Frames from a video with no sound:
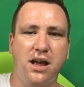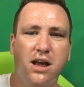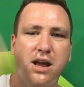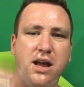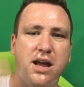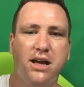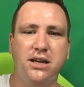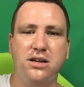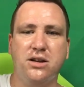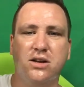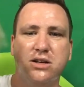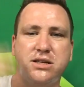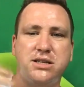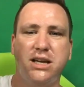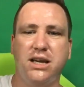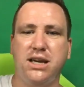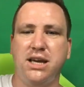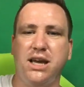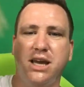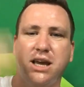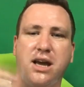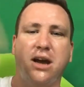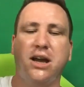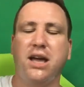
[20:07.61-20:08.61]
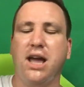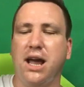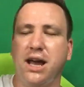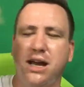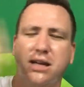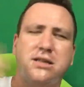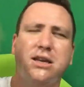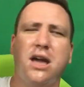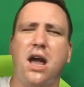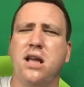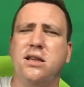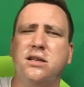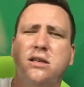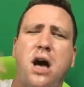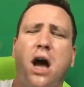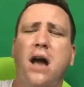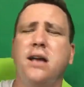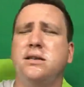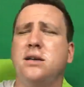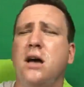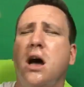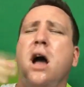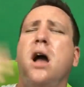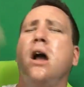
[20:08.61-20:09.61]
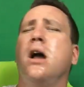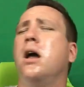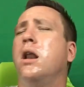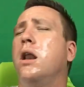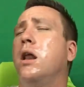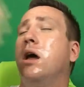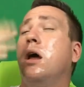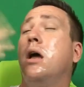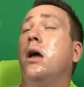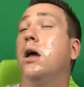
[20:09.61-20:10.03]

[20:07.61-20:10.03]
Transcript: It's not sticky. Okay, it's getting tighter. Hang on.